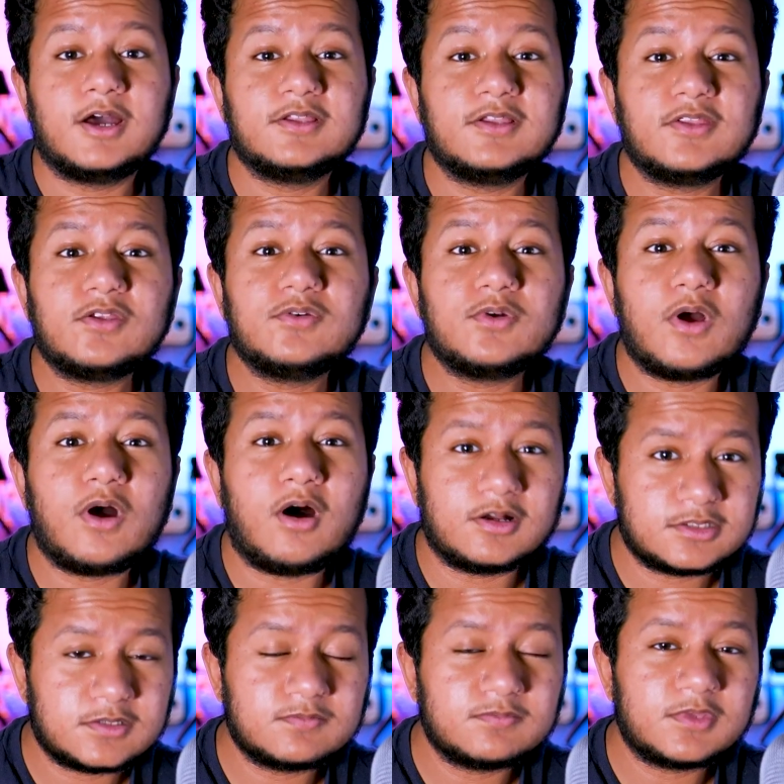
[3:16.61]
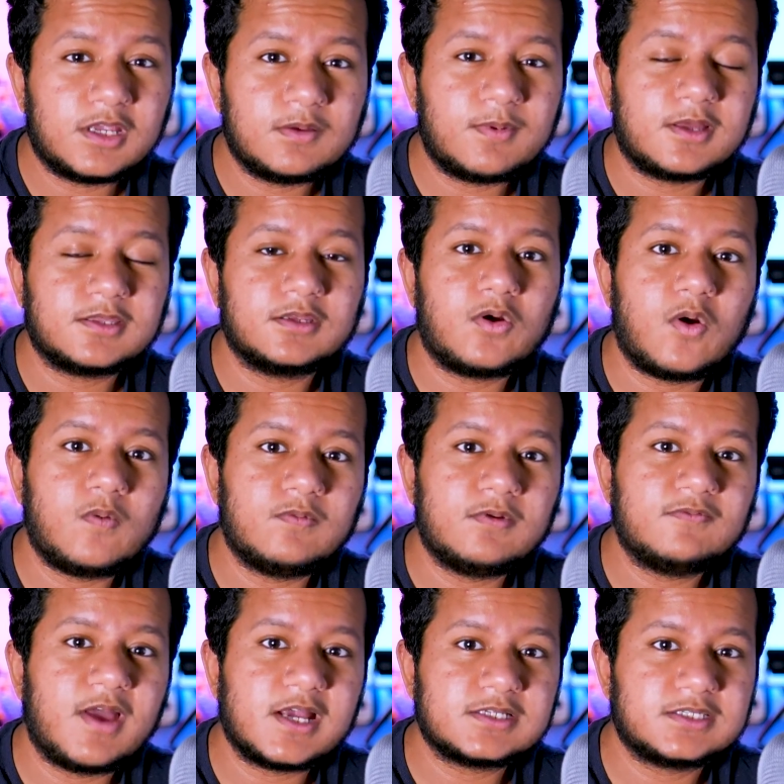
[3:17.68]
Another awesome thing about the
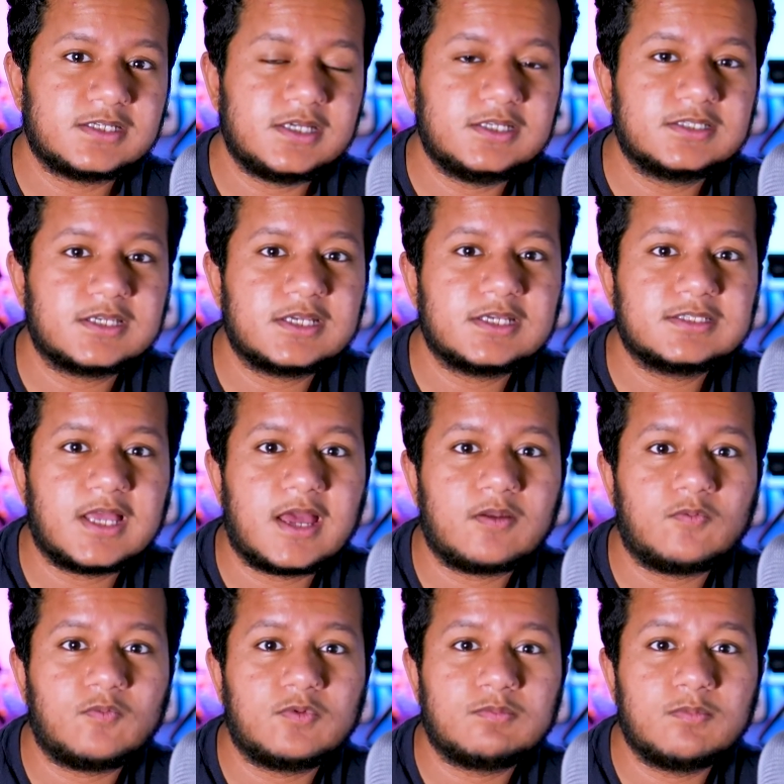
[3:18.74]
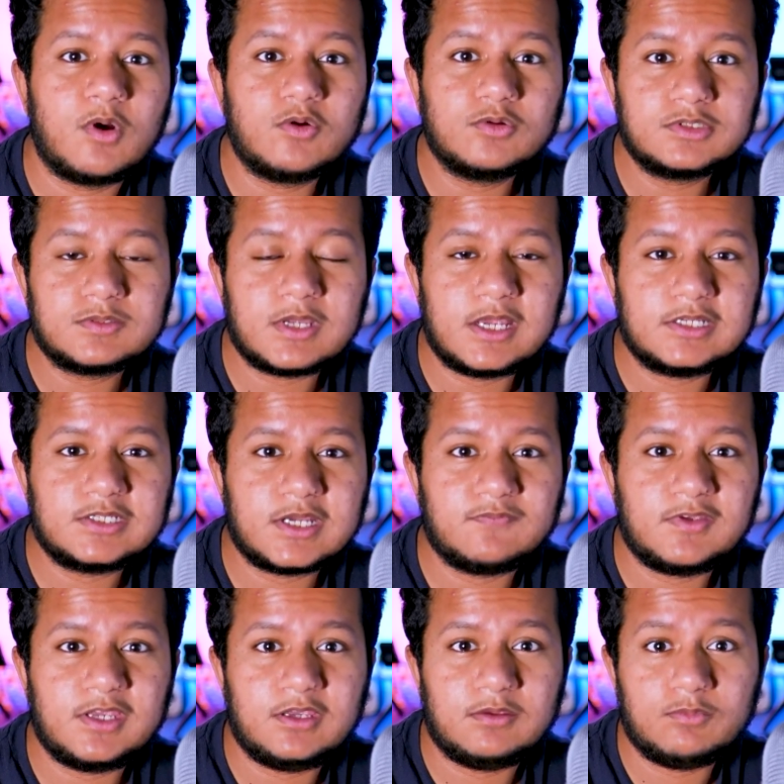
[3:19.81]
COVID vaccines is that with most HIV
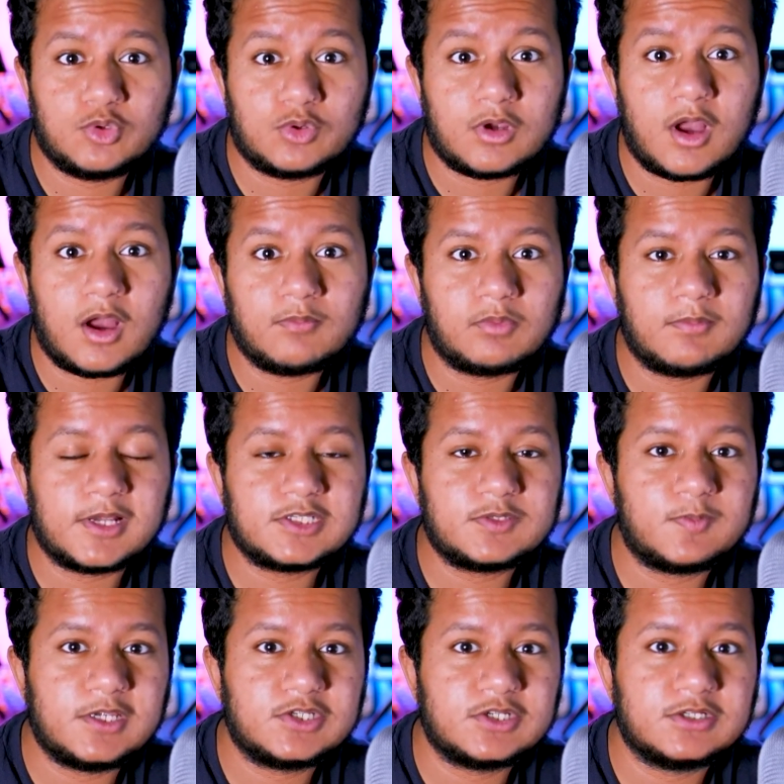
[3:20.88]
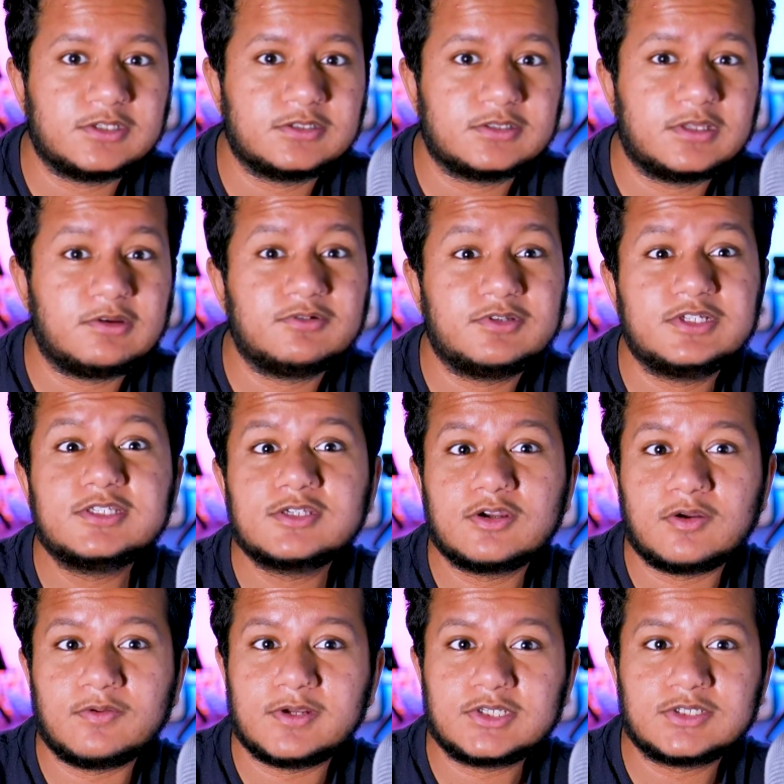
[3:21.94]
immunocompromised patients, they're
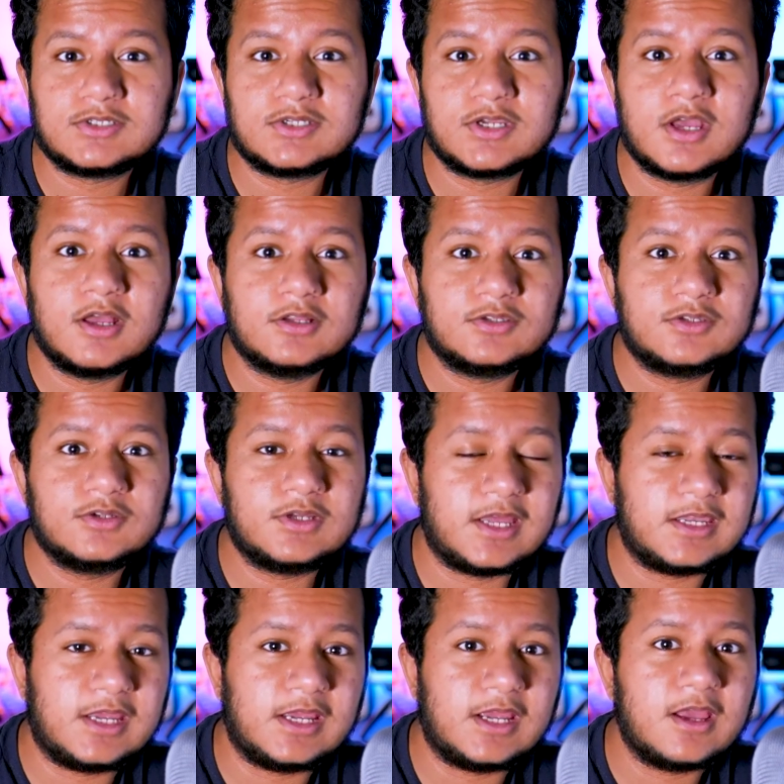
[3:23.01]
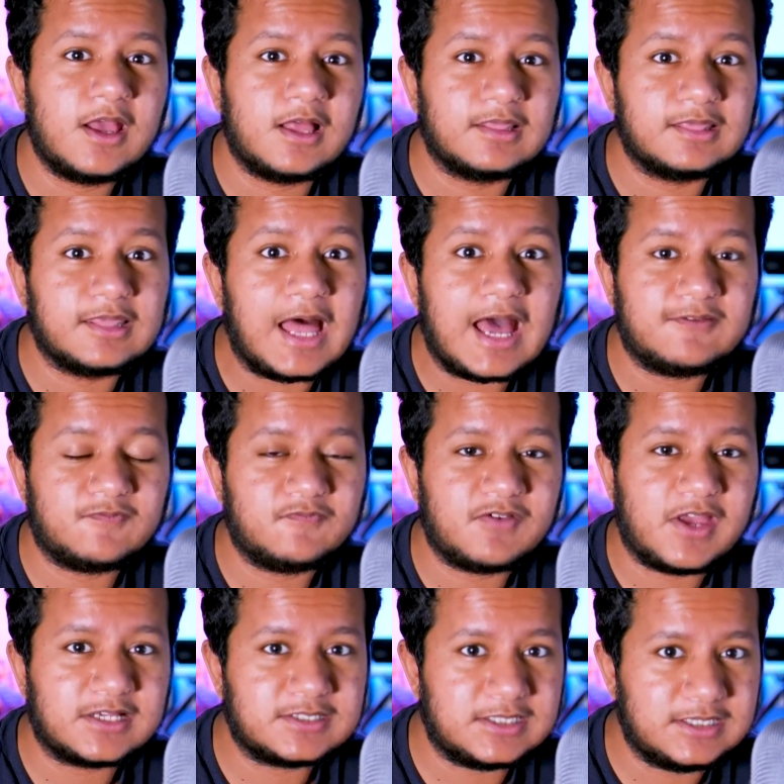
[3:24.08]
discouraged to getting live
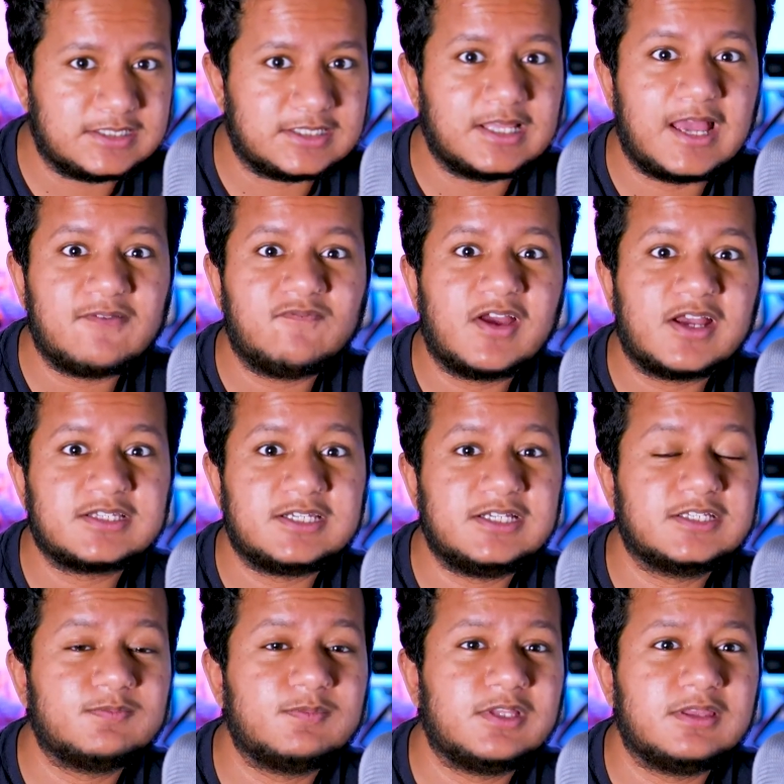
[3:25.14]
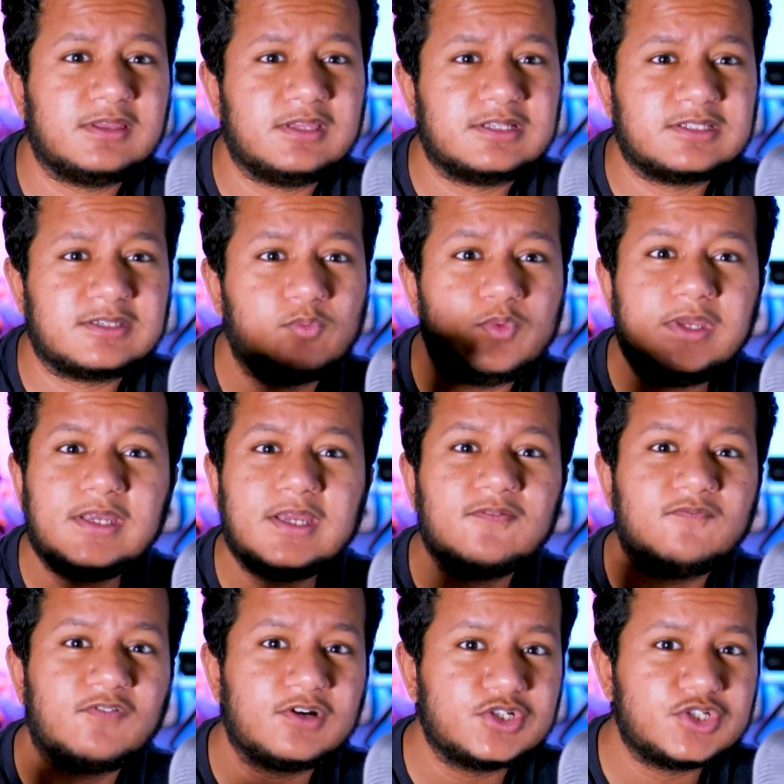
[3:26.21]
vaccines. Live vaccines mean it's a
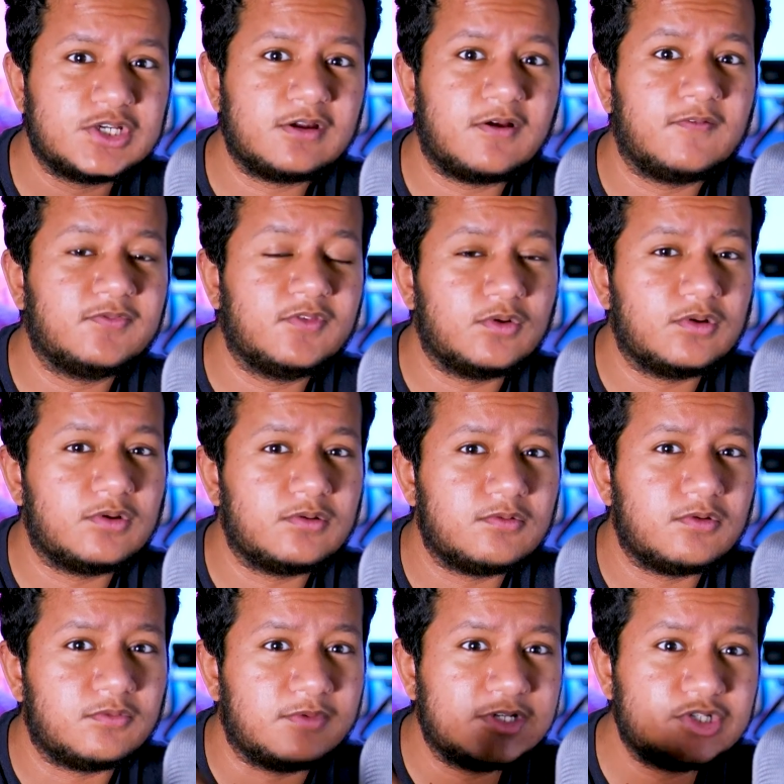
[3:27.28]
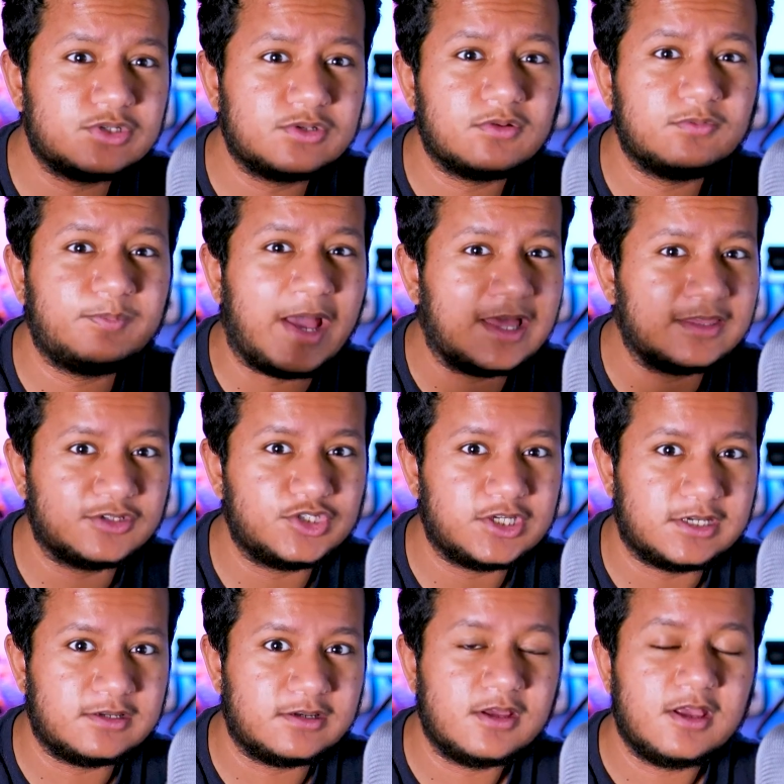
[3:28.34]
weakened version of the original
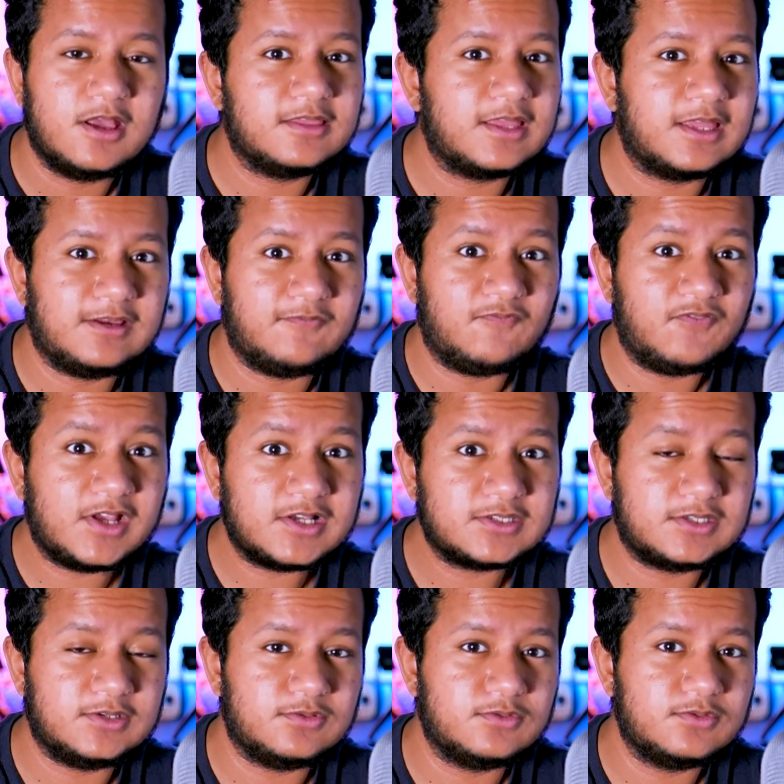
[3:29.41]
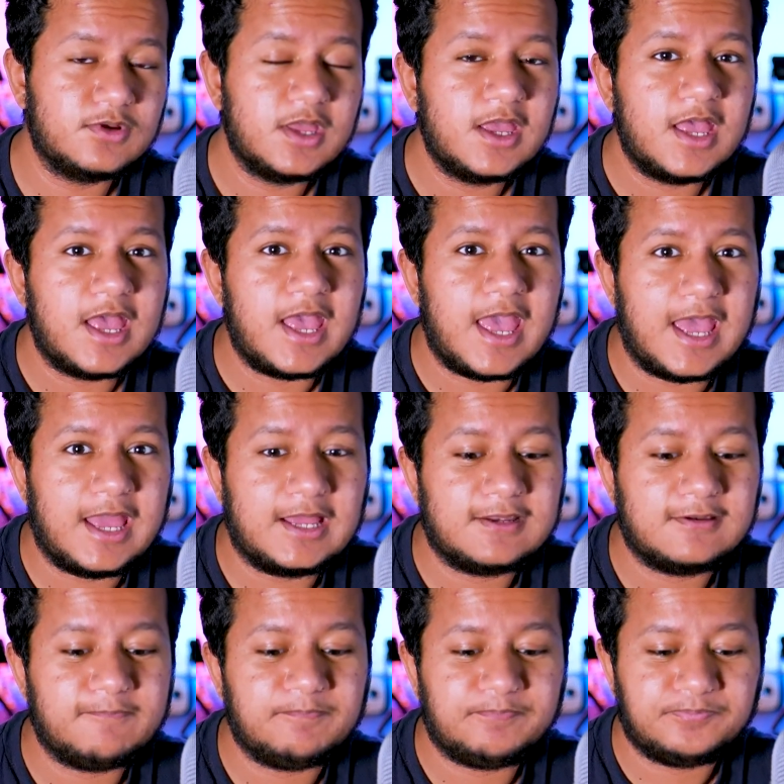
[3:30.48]
pathogen that infects you
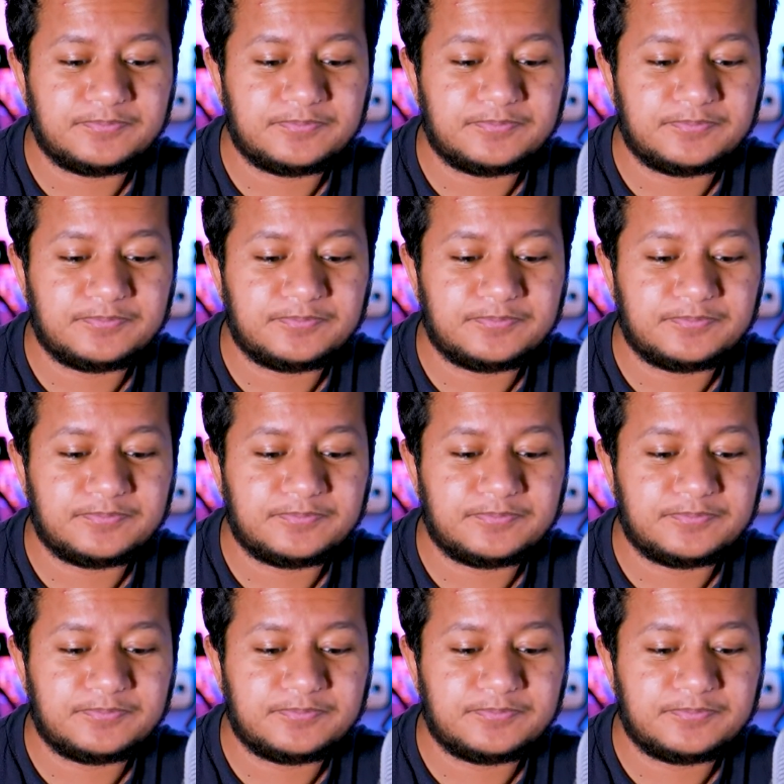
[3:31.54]
and